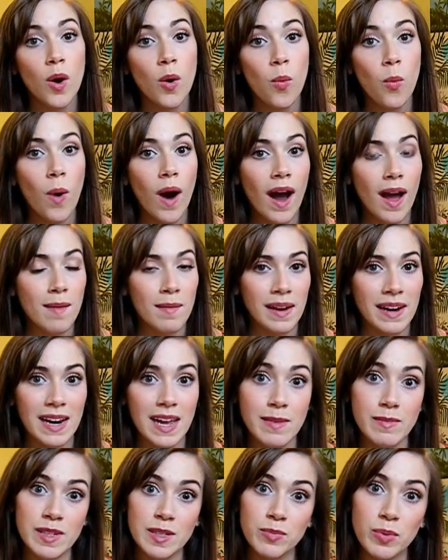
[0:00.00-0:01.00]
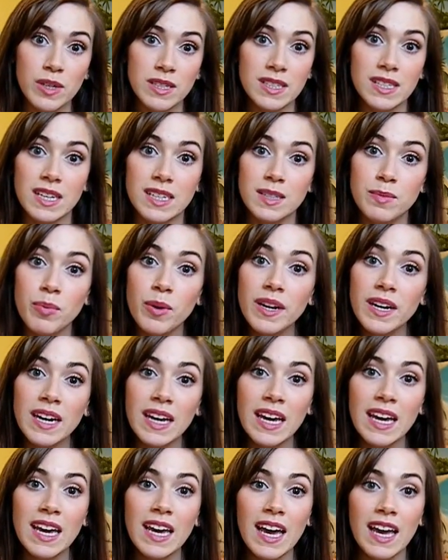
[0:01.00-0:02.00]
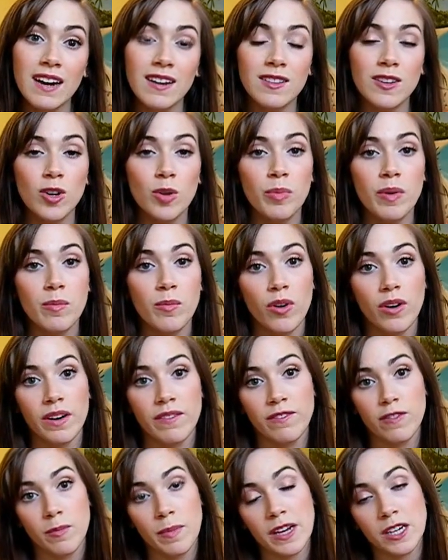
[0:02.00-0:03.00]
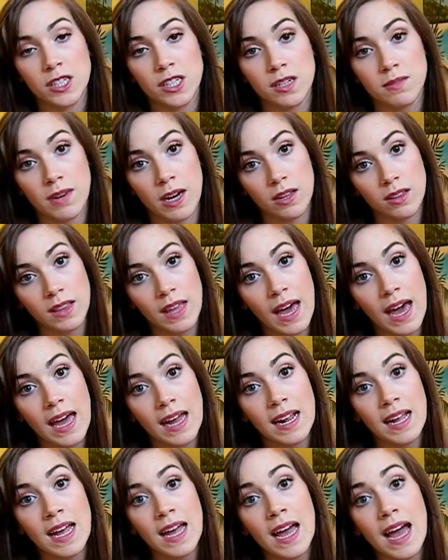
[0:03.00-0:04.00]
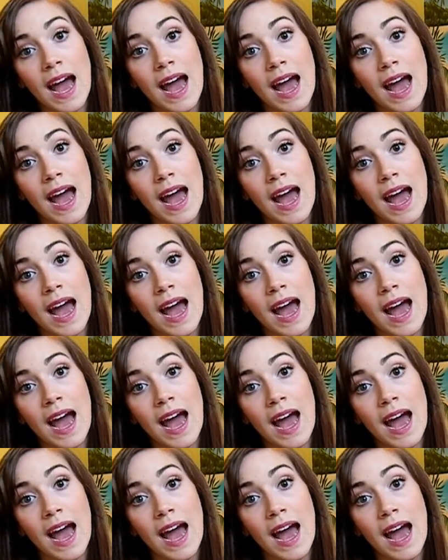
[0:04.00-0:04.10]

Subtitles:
why my name is Princess Brittany and a little bit more information about that.